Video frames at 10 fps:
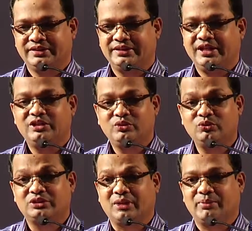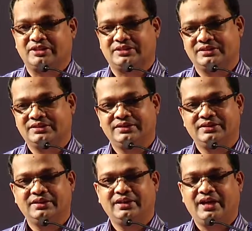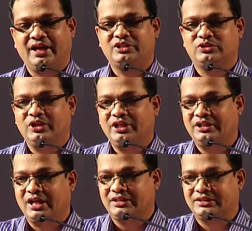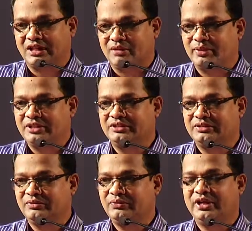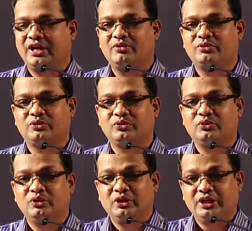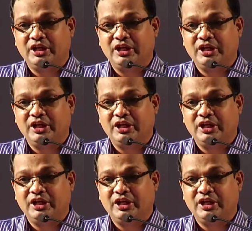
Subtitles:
They do tapas. Actually that tapas we have to